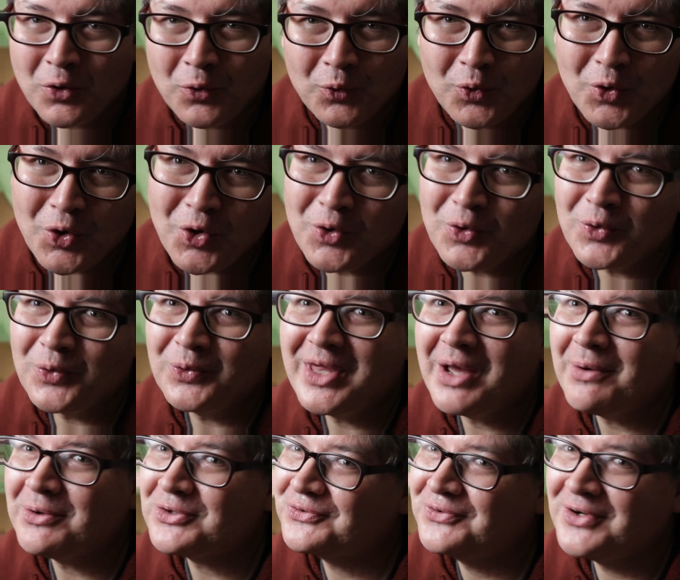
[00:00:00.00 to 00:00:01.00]
Woo,
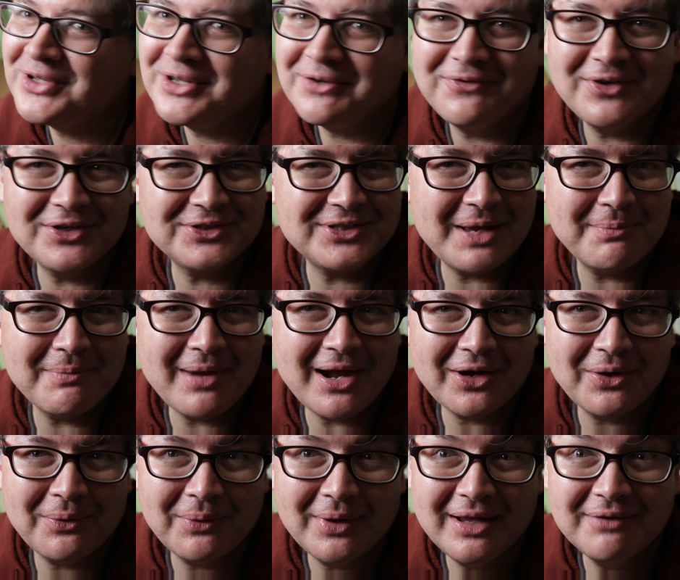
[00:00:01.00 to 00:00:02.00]
that was fun to fix that
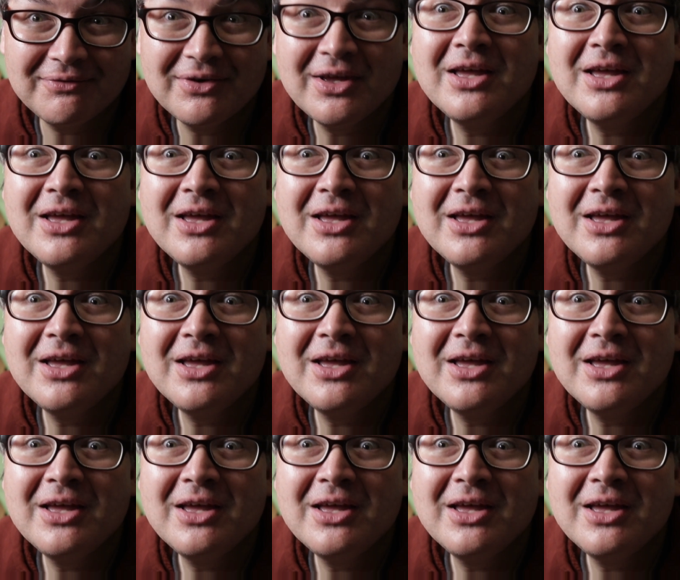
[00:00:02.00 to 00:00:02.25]
microwave.